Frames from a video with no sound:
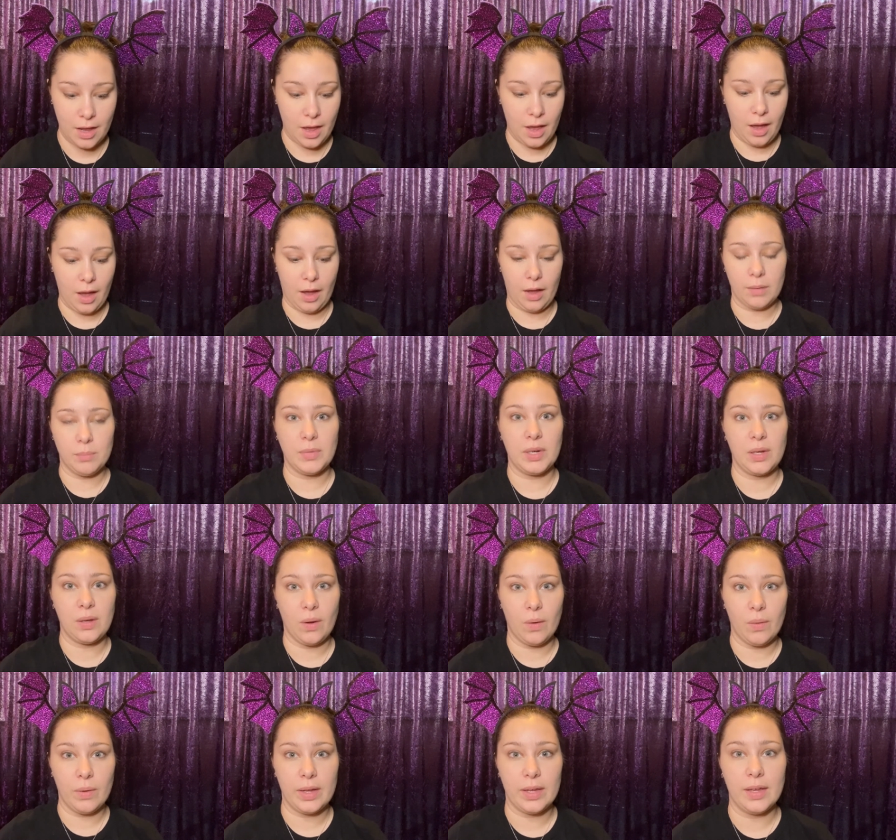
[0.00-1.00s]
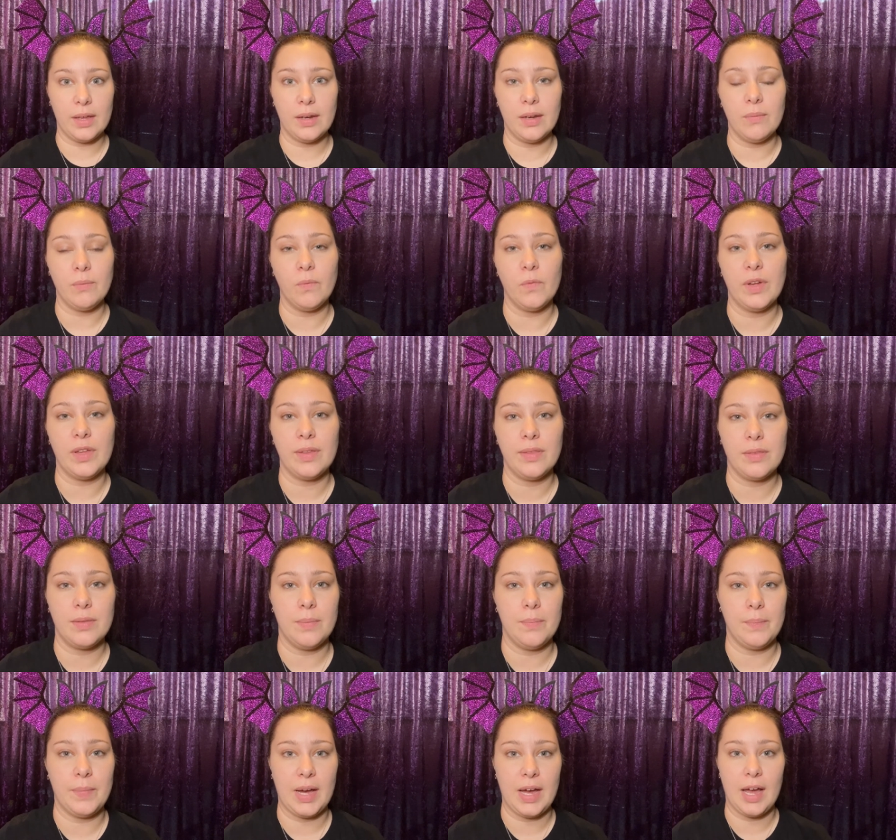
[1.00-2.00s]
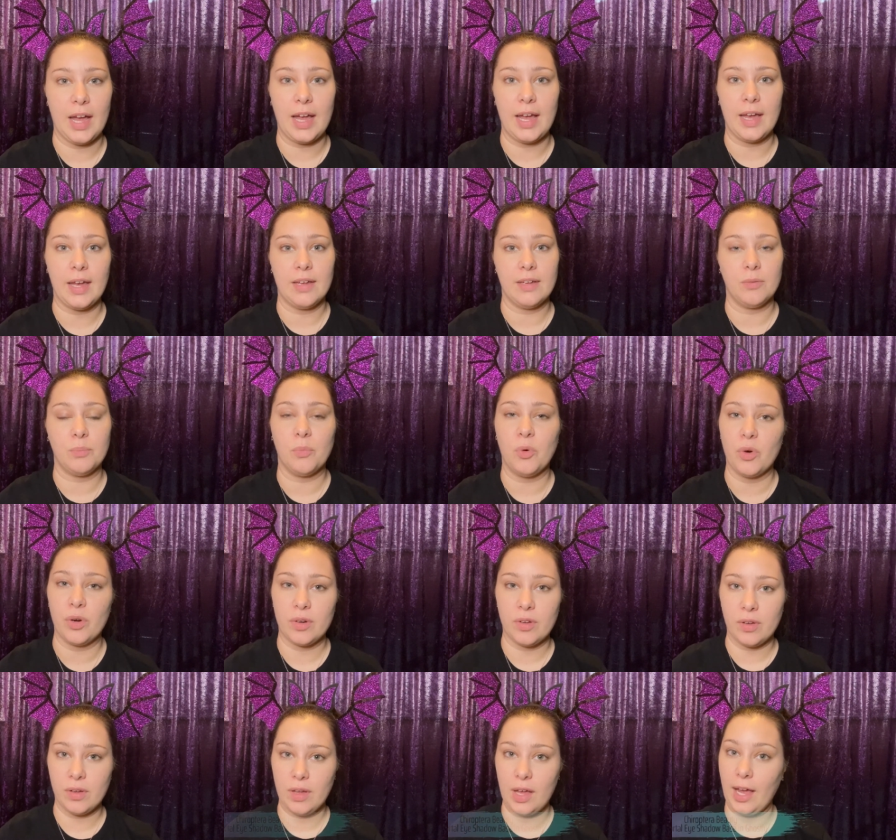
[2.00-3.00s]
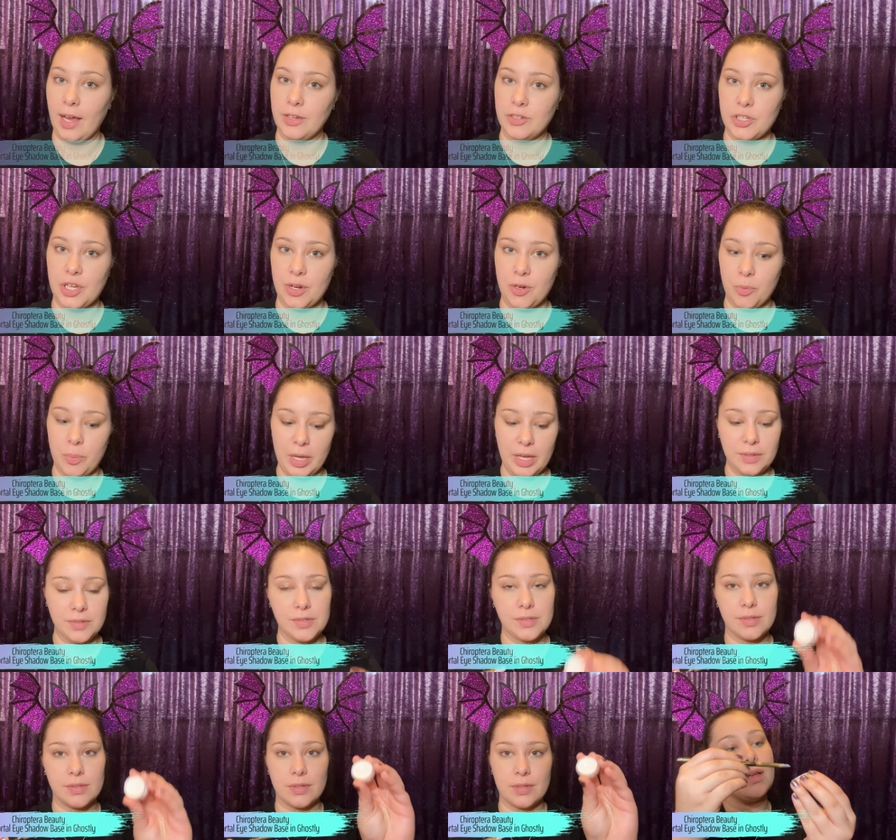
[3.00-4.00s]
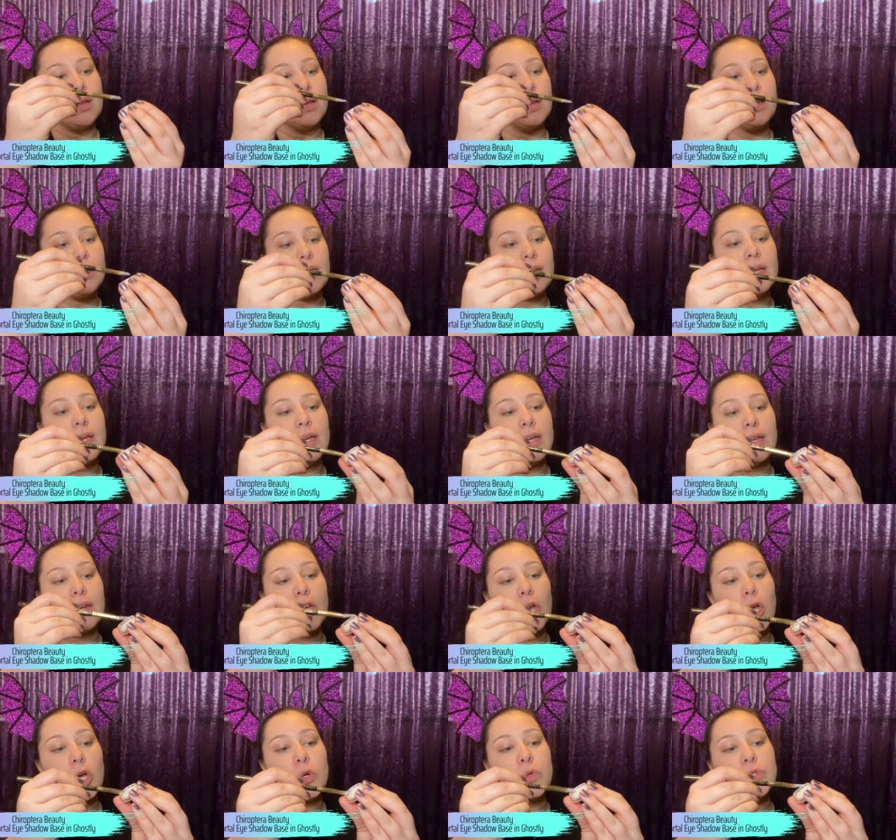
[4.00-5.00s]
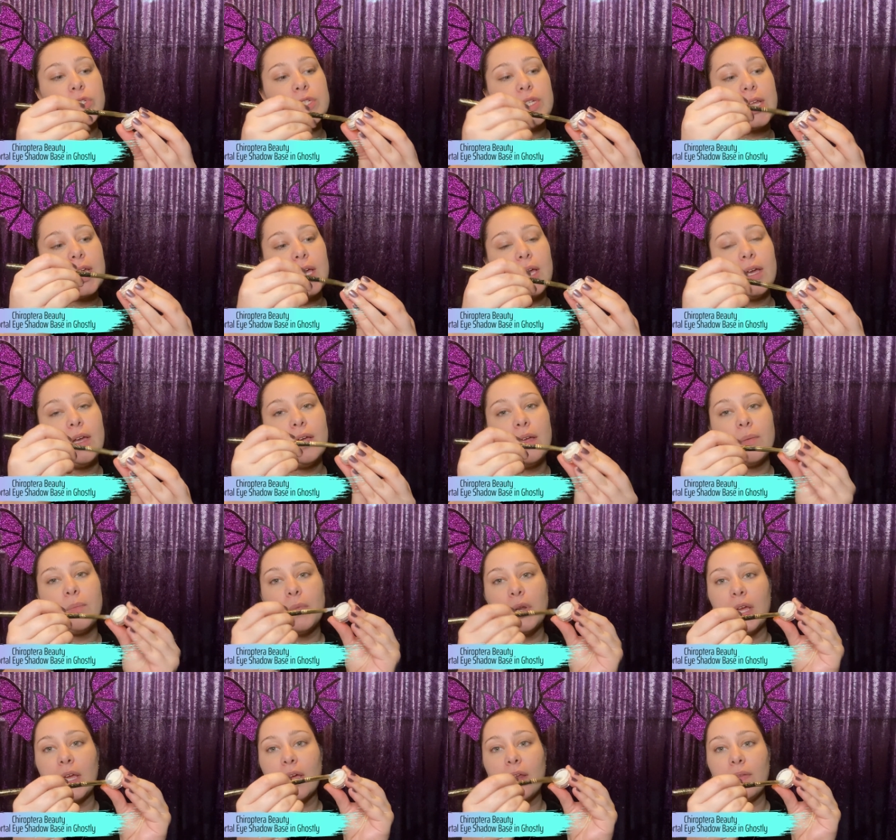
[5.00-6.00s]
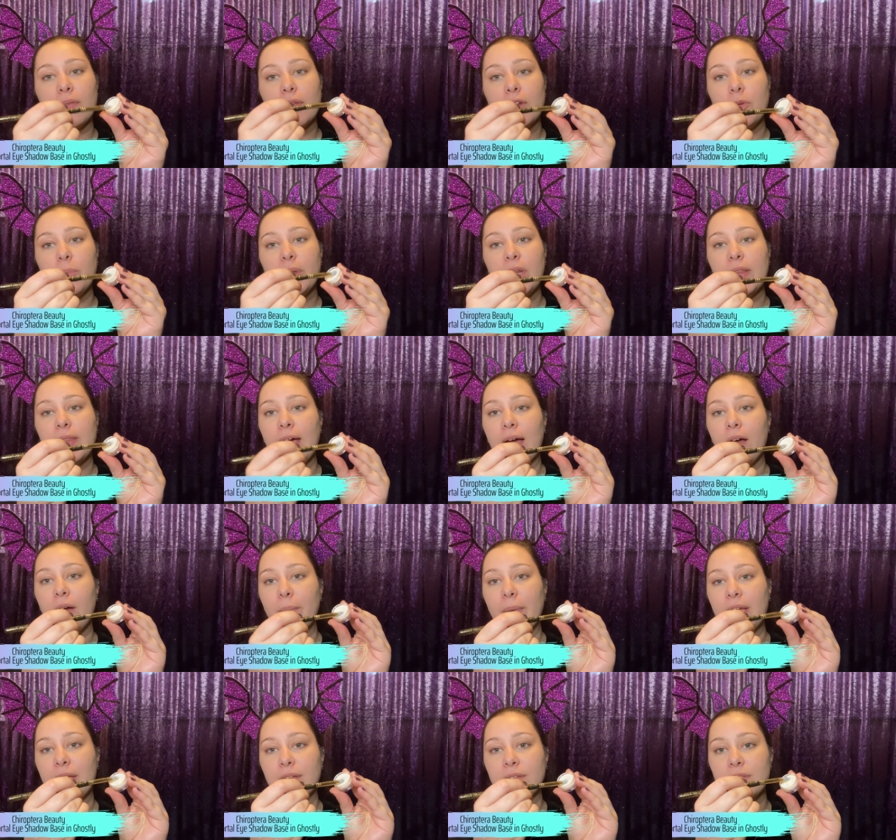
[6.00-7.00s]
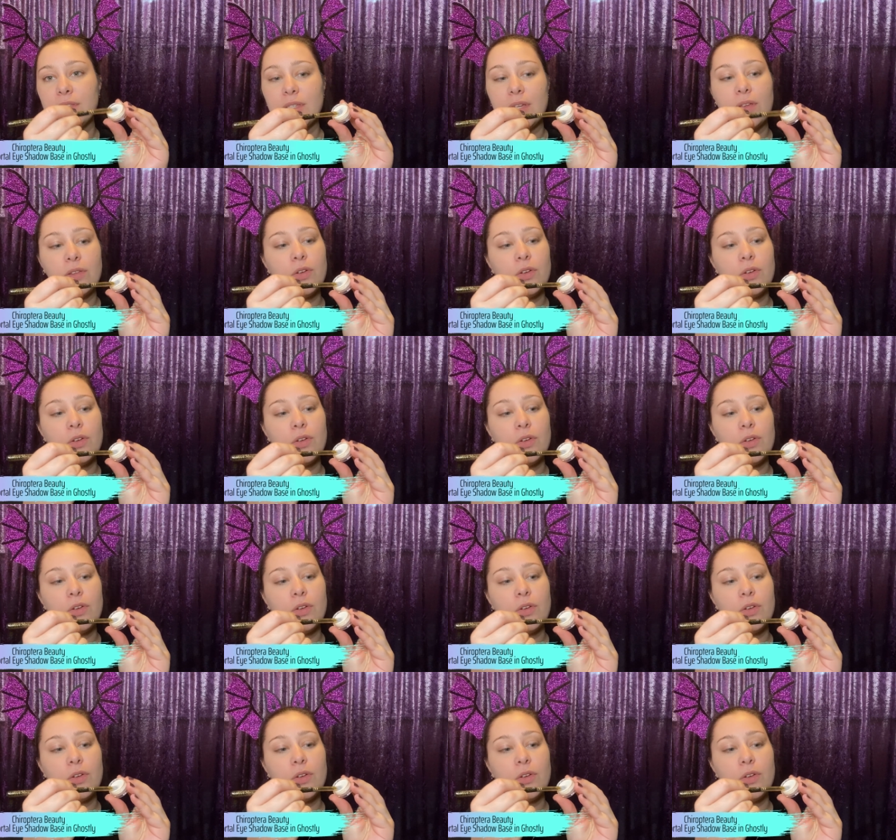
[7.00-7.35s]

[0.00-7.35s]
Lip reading: I'm gonna go in with my Immortal eyeshadow base in Ghostly. I'm gonna get a little bit of that on my concealer